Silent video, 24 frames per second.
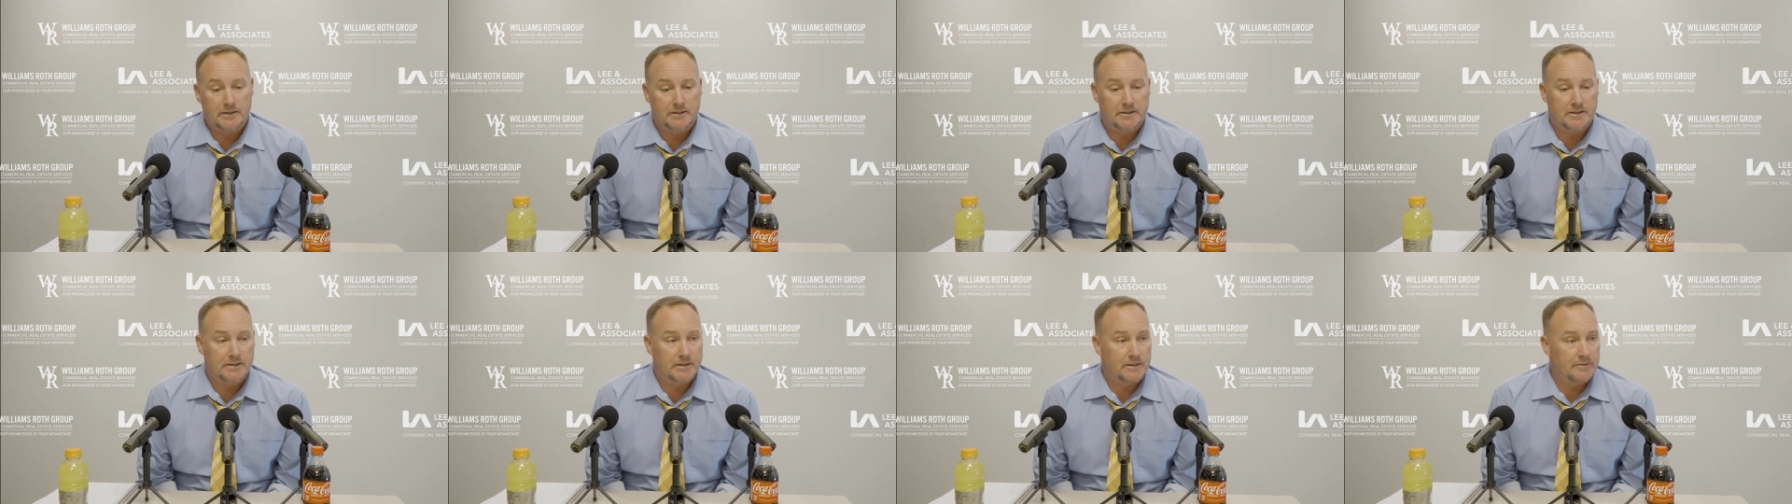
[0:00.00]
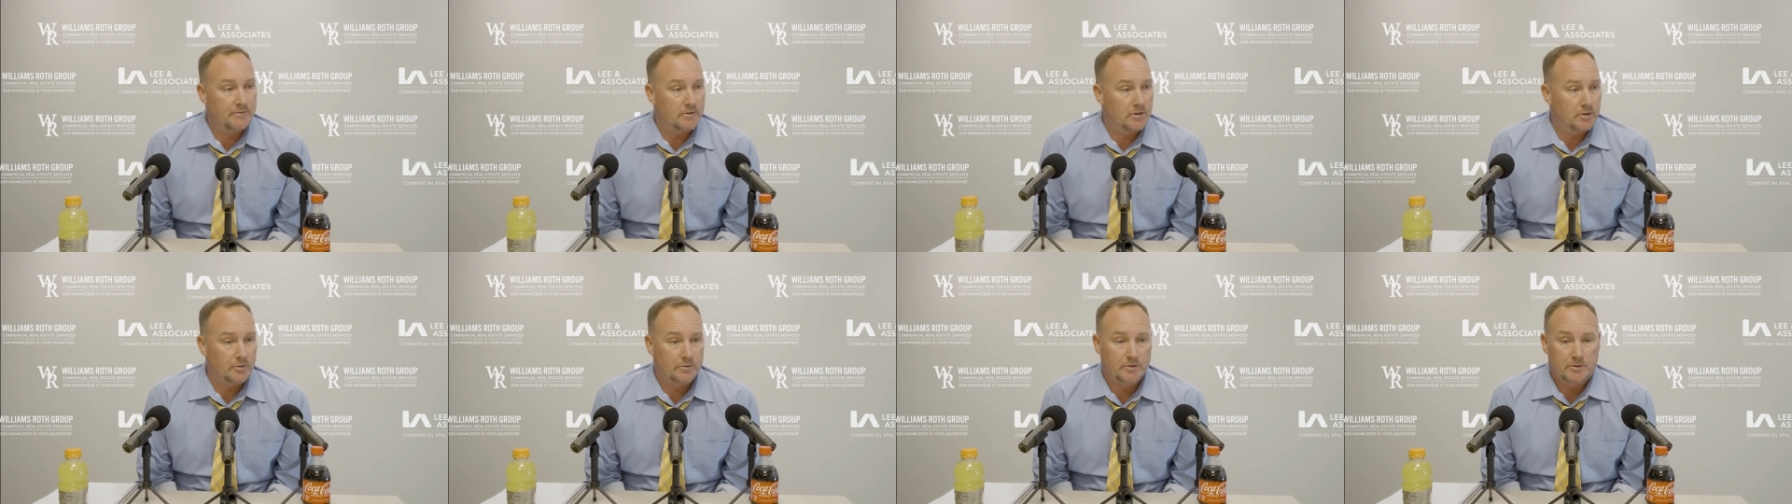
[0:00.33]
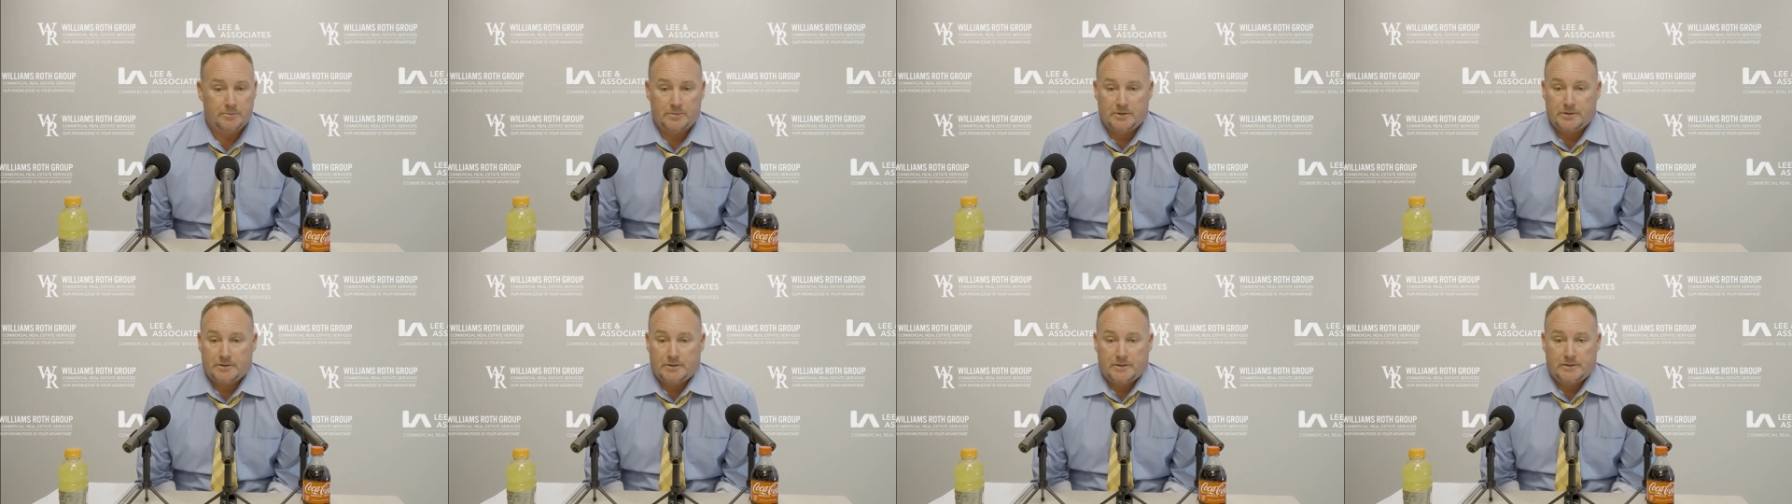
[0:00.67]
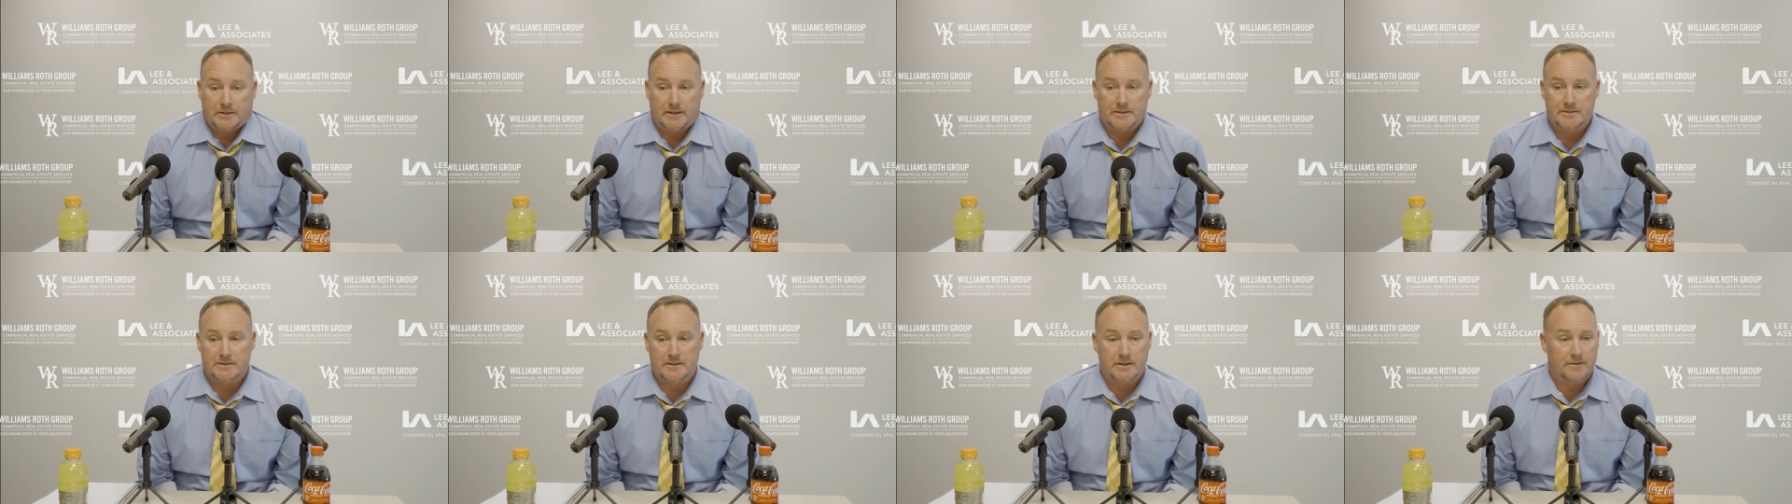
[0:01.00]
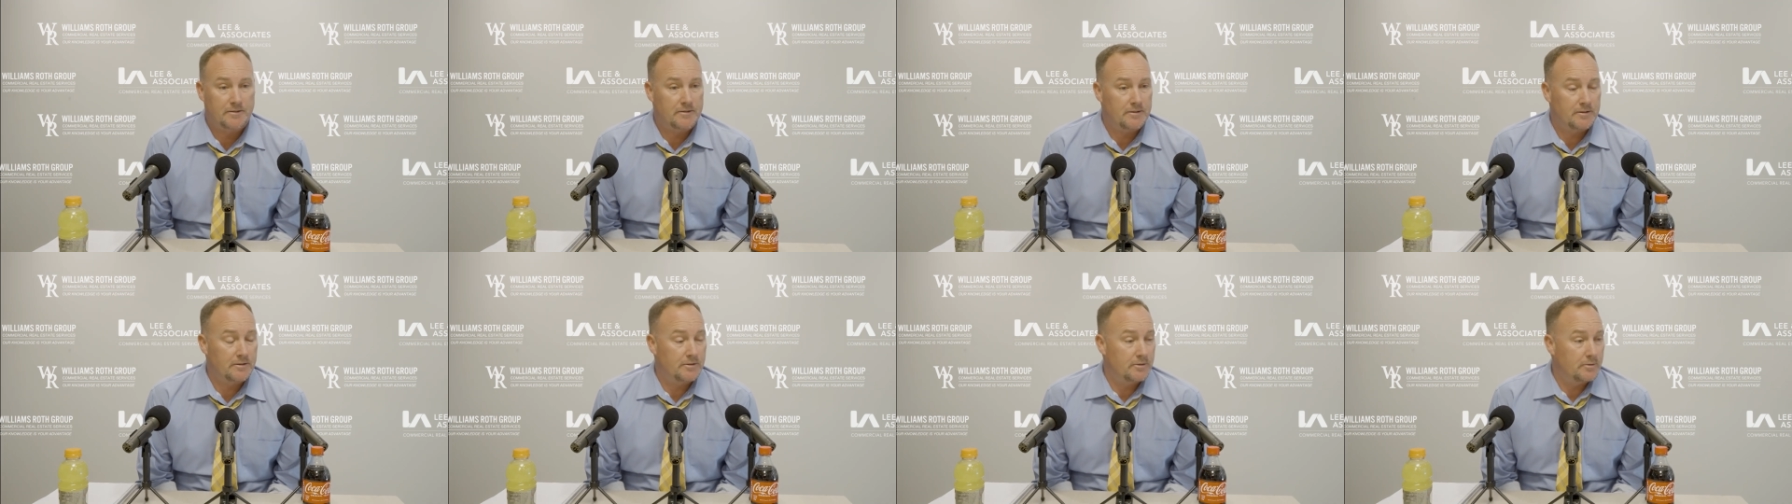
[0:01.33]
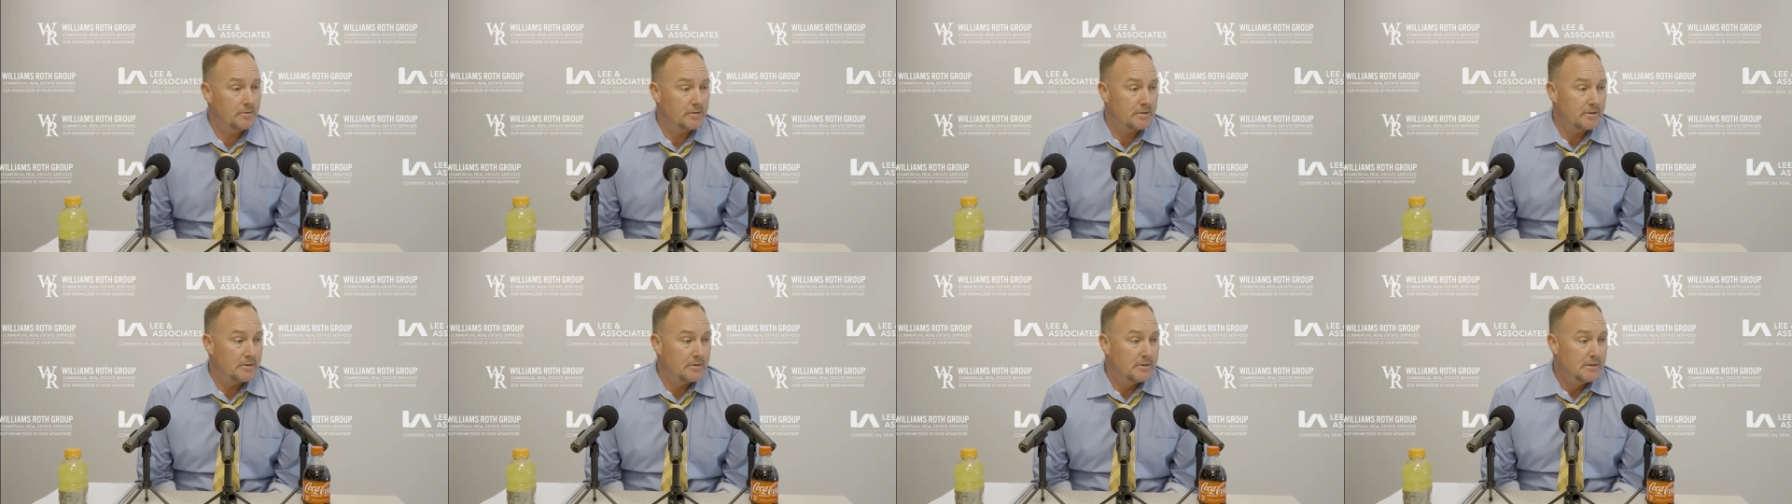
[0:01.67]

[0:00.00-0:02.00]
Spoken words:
doesn't even own the building, has nothing to do with